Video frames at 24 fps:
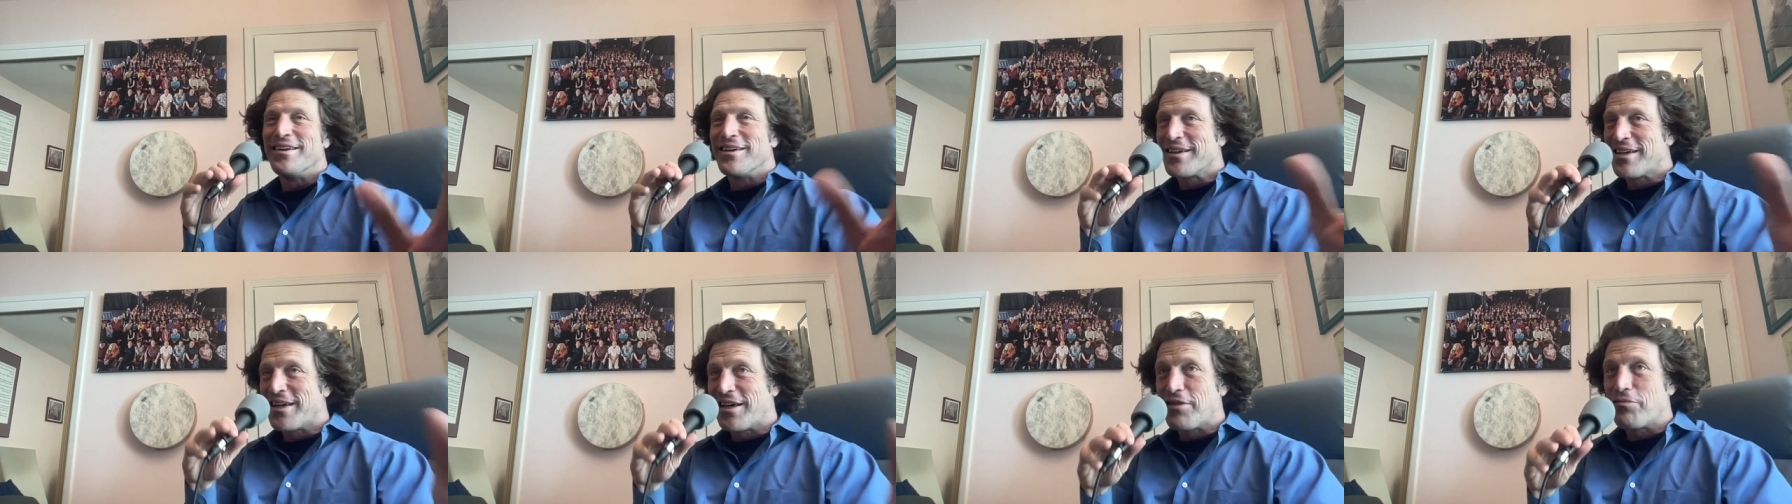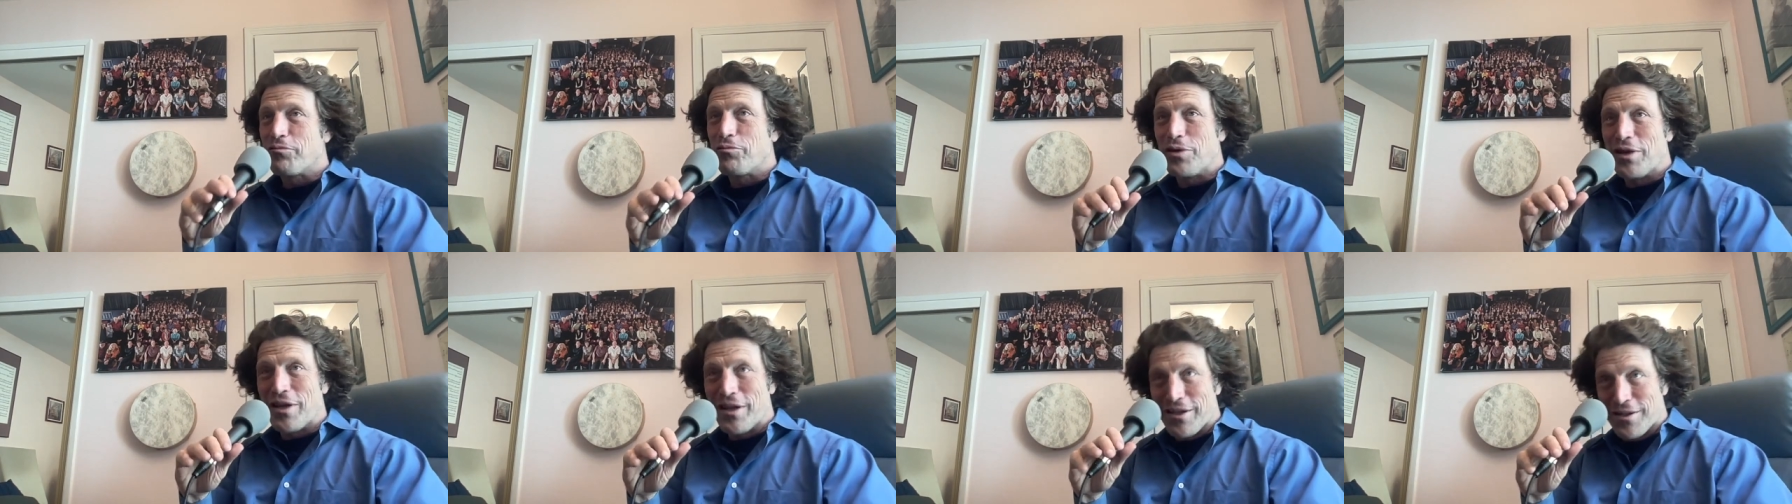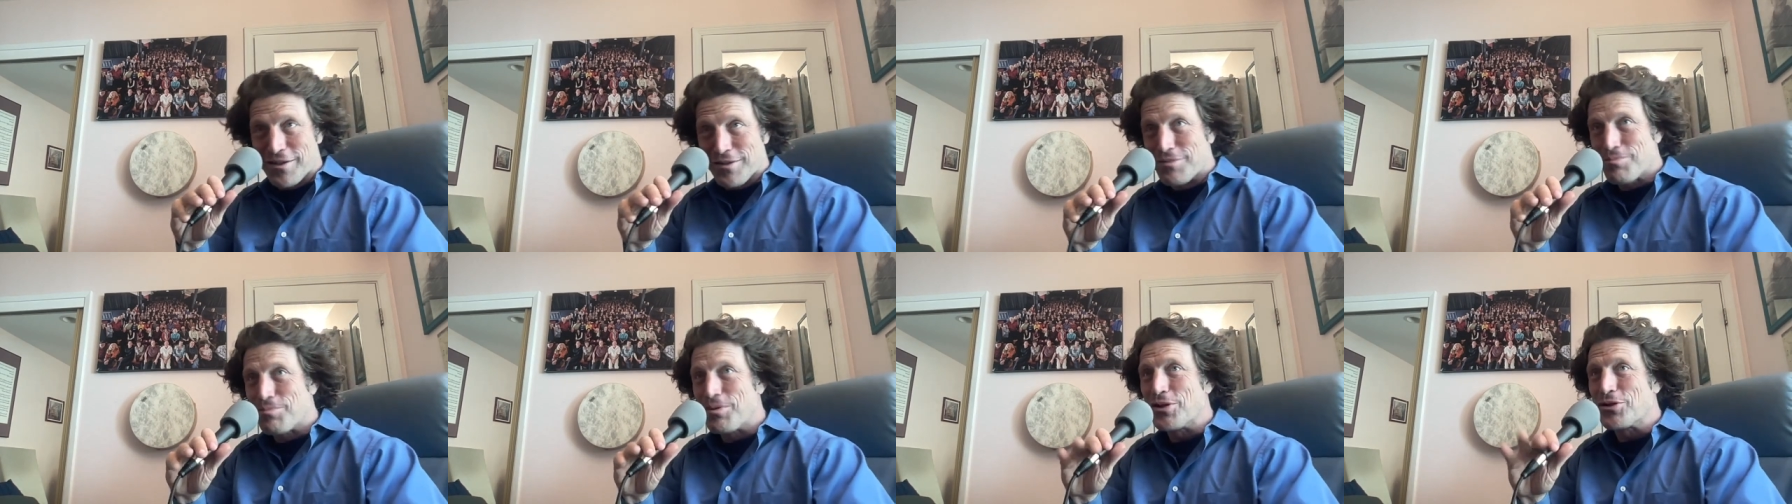gave me
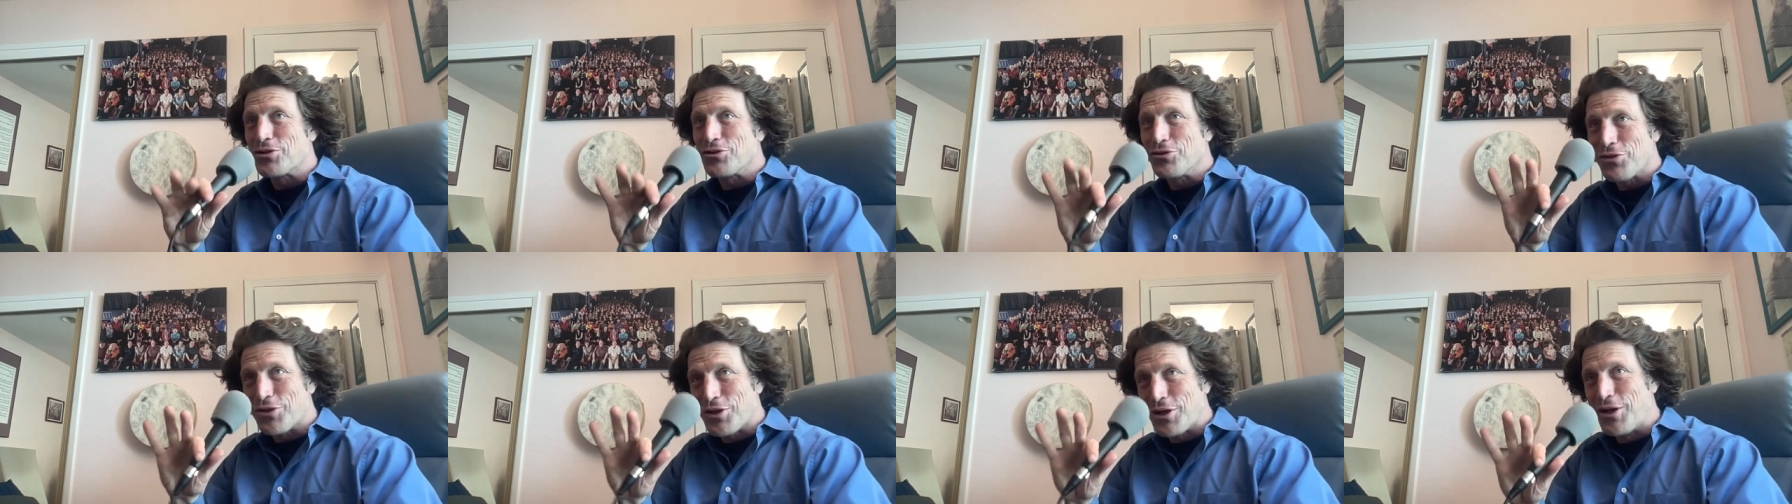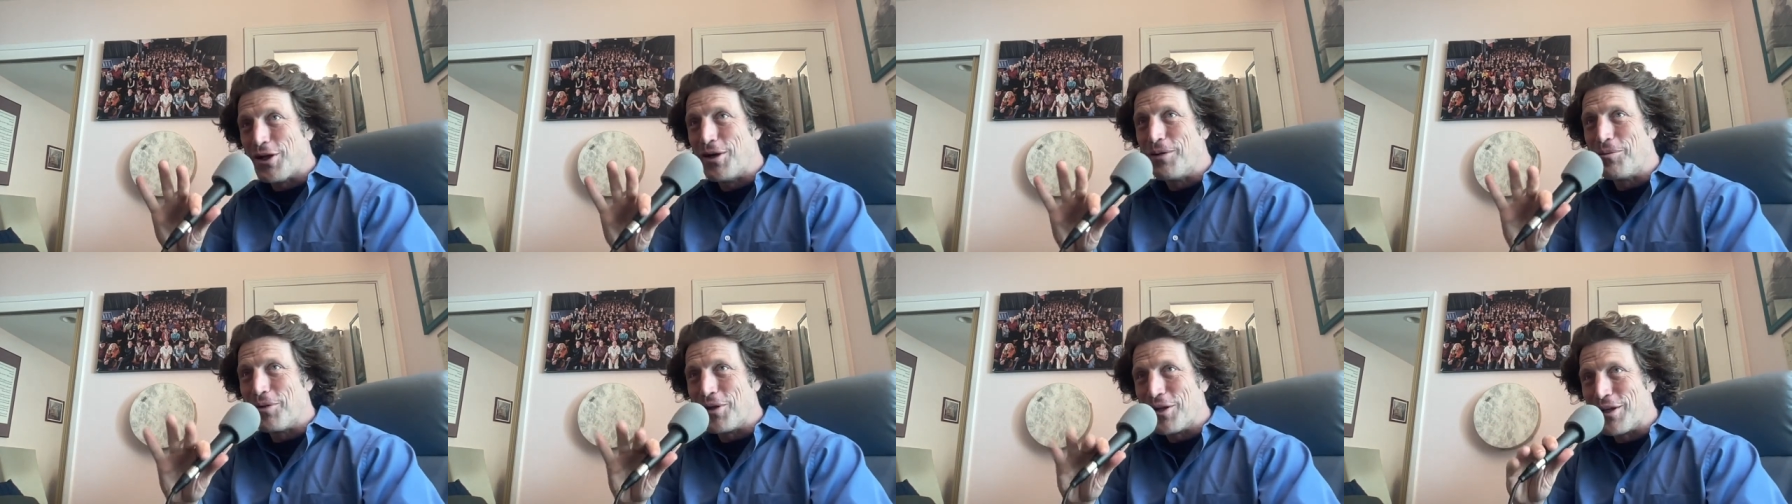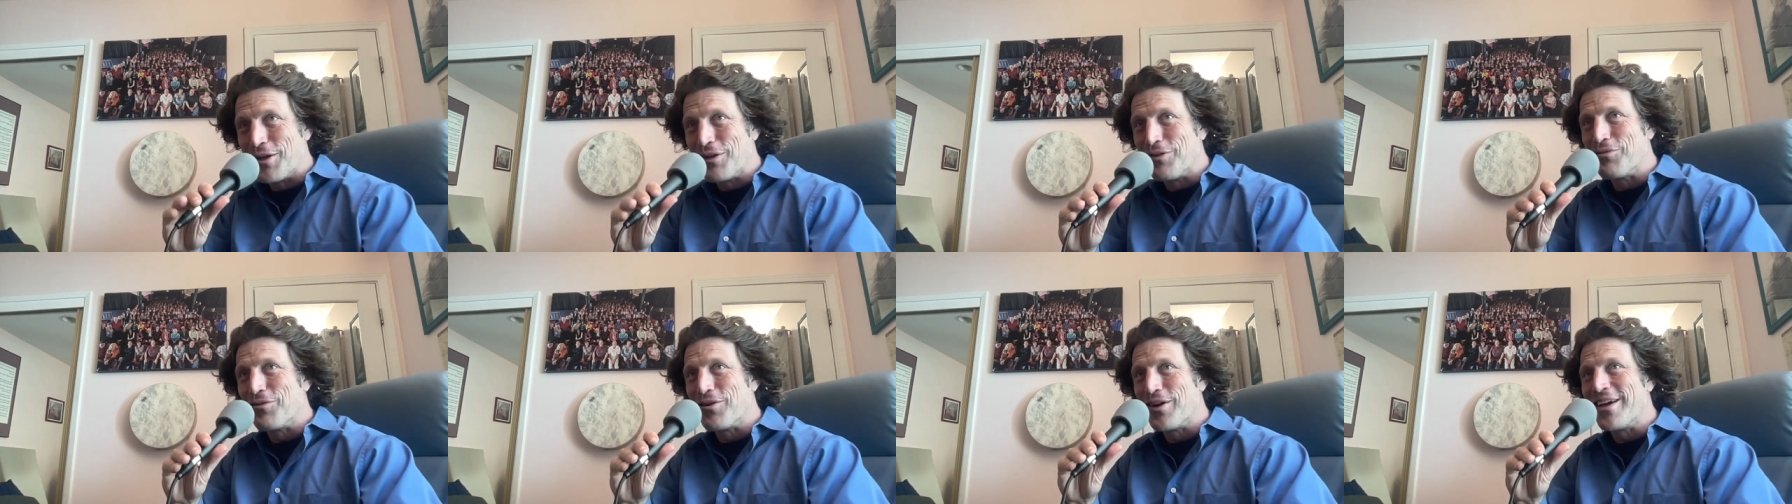special comedy
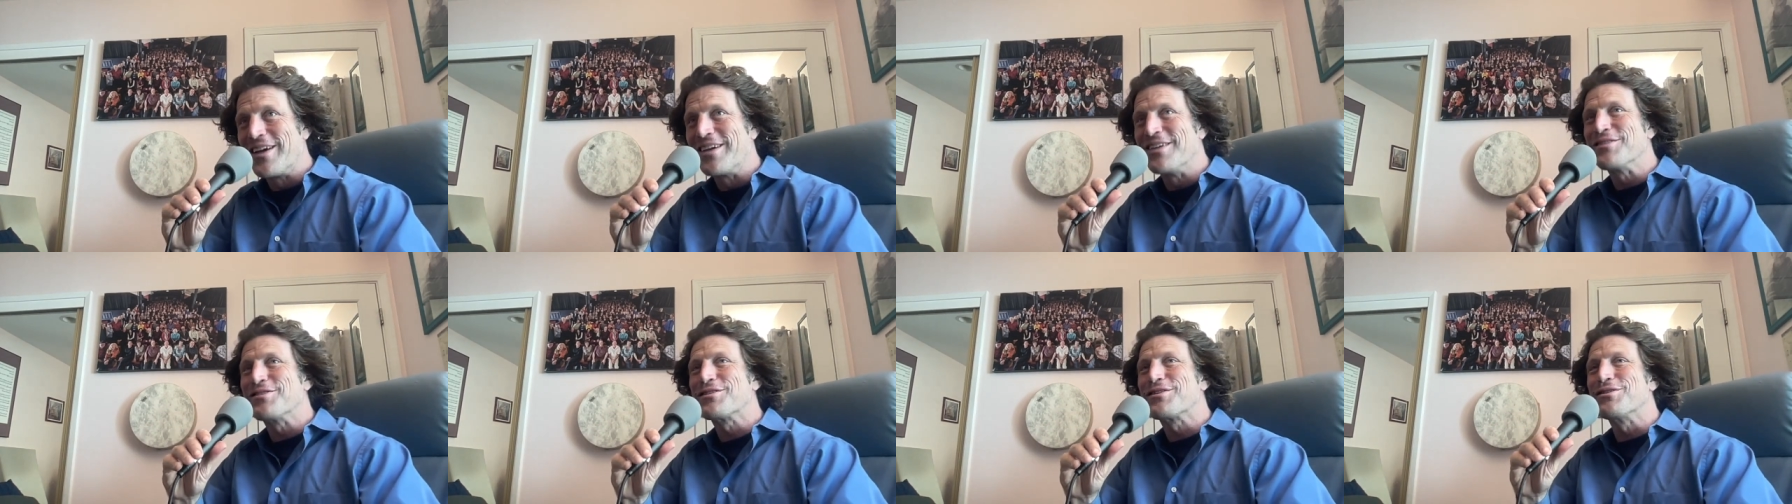advice